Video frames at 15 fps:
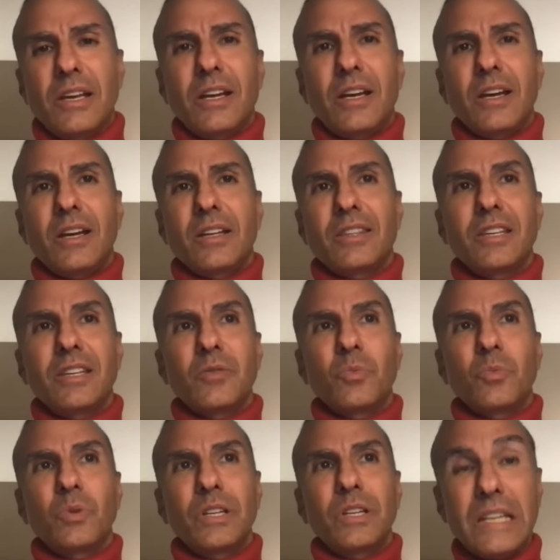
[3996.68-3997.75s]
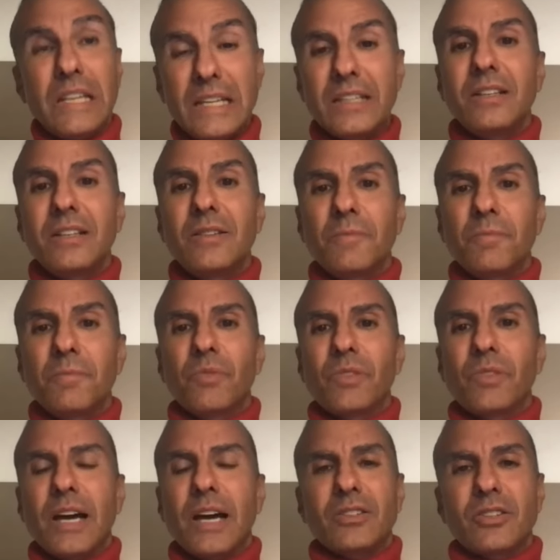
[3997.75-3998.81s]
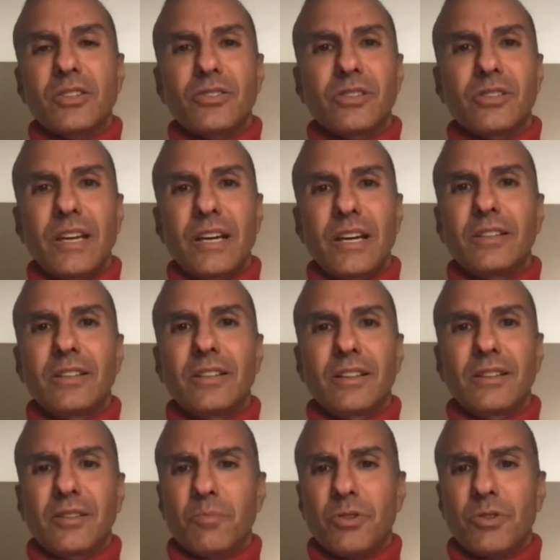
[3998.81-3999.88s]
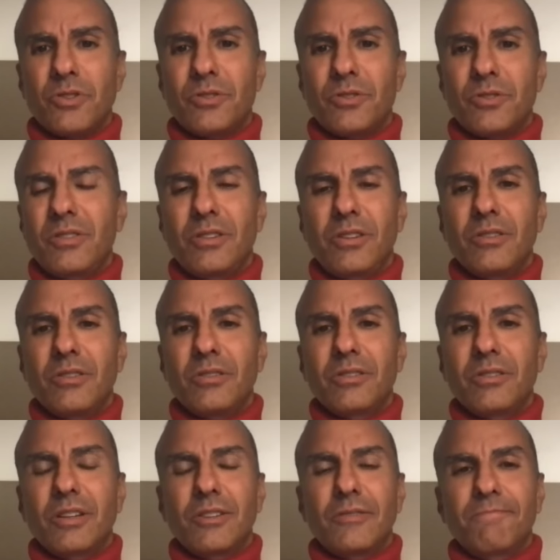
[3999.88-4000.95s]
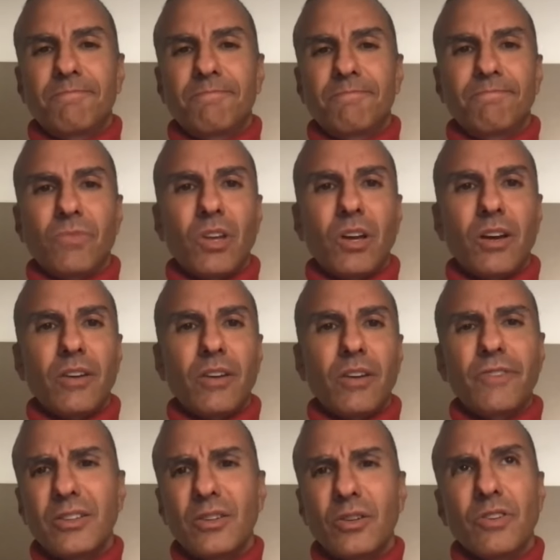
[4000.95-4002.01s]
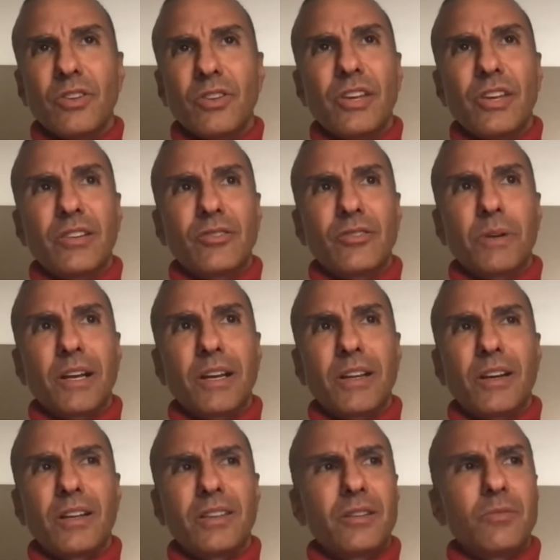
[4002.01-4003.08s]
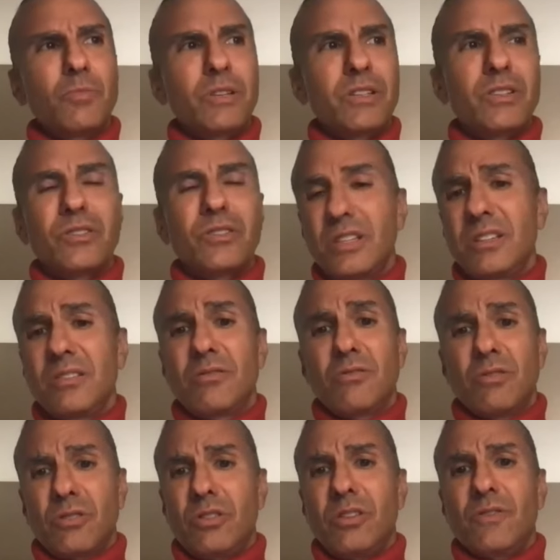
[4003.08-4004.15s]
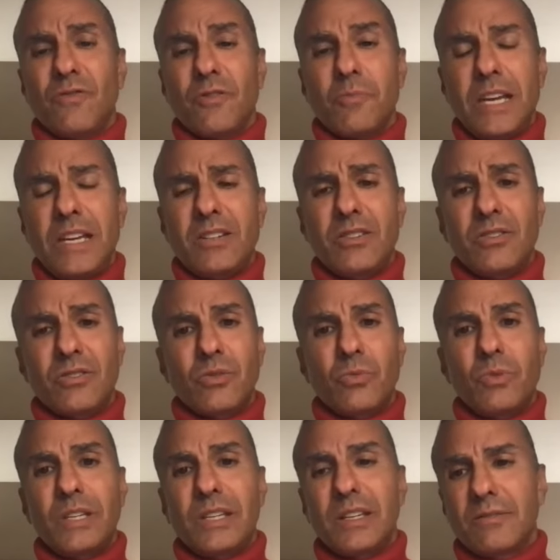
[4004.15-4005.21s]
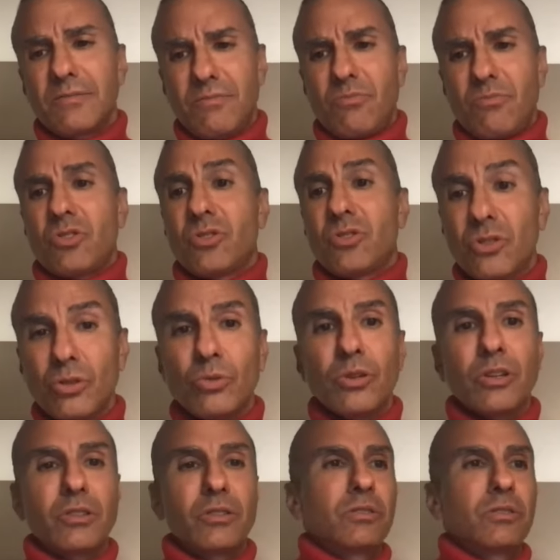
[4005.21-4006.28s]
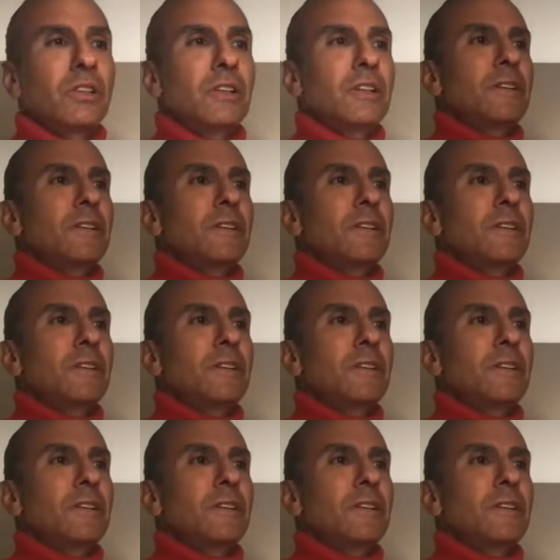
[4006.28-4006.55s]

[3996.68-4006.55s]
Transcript: And I, I think we need not just the yelling and the, pers- you know, the uh, fighting over things, but I, I think we just need good information so we can steward